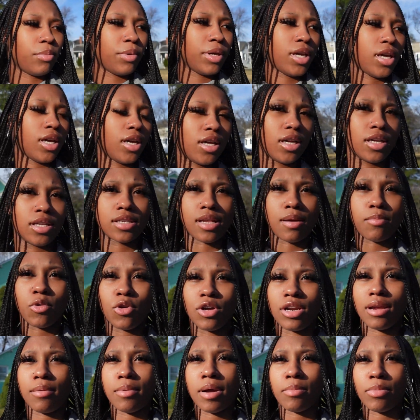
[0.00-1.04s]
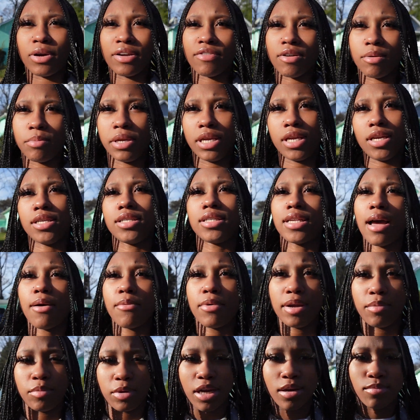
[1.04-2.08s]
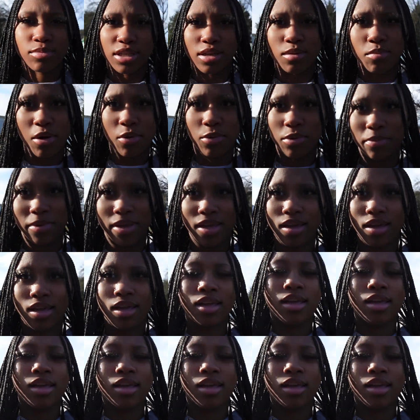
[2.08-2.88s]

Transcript: because I'm going to get my boyfriend because I want him to come to the mall with me.